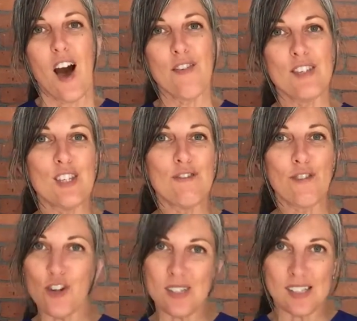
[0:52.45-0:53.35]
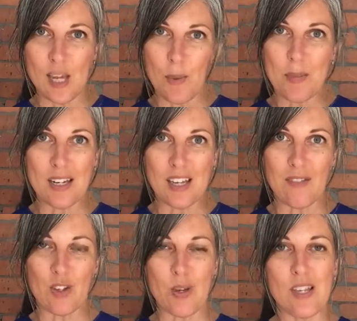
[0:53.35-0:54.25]
Obviously, the first tip I'm going to
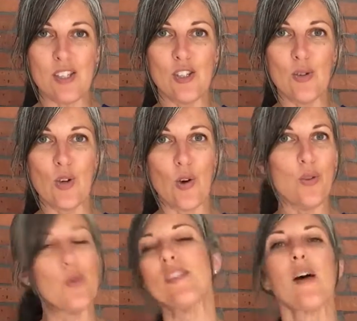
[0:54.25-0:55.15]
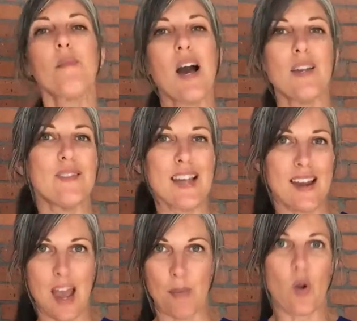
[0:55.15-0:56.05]
give you is to go through some kind of
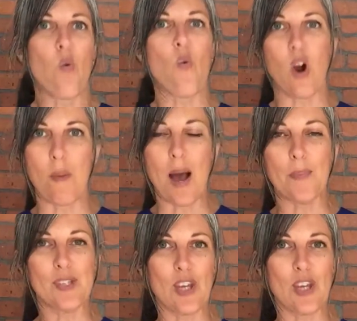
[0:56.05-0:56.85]
dynamic warm-up.